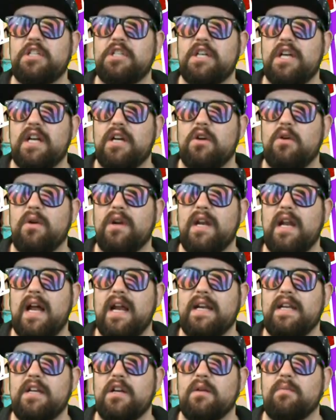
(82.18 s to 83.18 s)
shit going
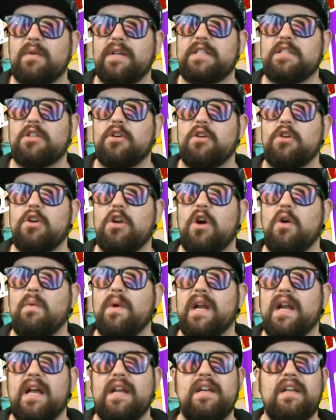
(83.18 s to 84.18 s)
on here, but so you know
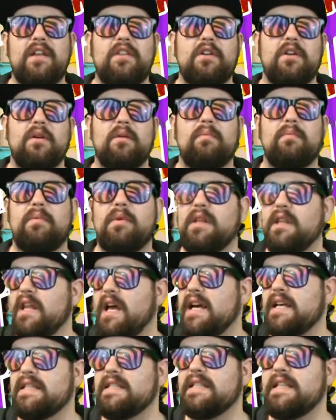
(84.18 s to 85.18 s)
what? Another
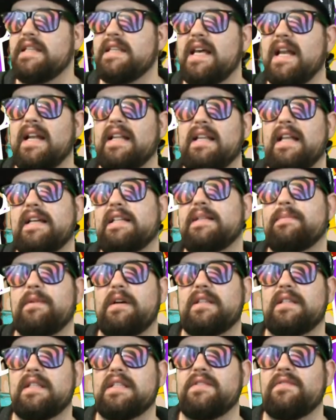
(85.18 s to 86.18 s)
plus that I liked
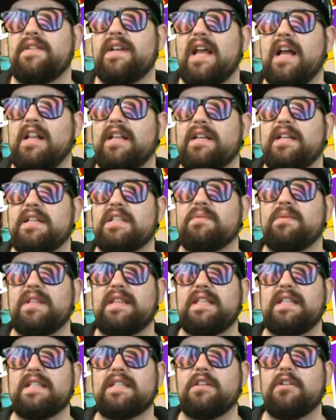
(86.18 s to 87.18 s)
about this finale is
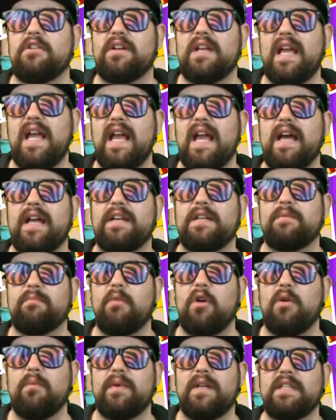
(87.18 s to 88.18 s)
with these little canned
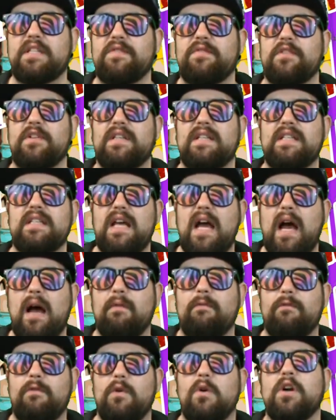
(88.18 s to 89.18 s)
moments for the
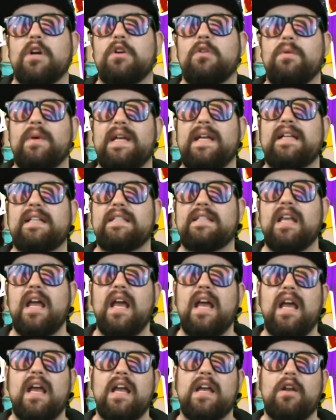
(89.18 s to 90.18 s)
top four queens,
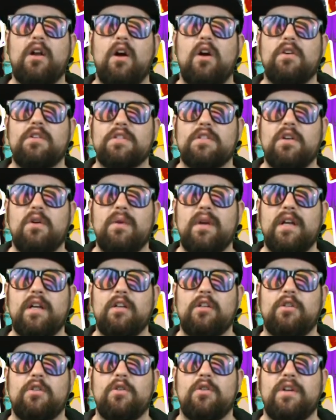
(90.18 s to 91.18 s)
it also
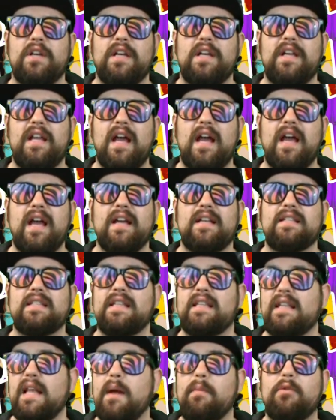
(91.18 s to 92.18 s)
included a
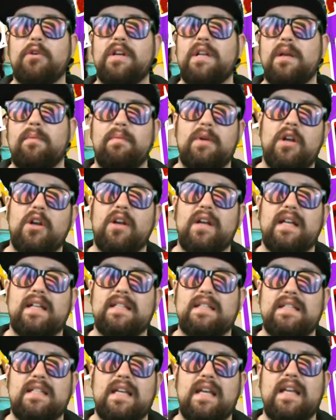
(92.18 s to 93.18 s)
celebrity
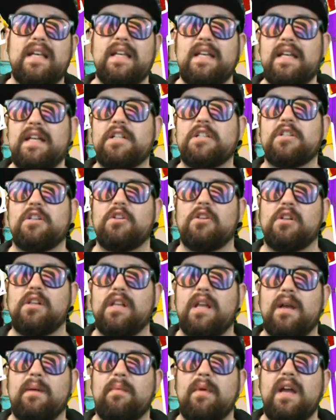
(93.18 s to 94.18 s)
appearance in each little
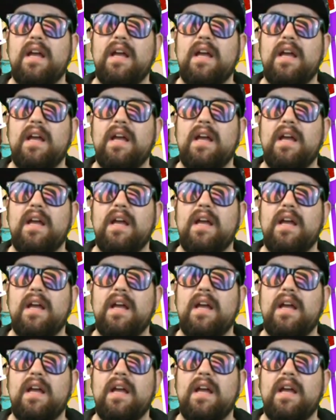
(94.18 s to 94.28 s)
clip.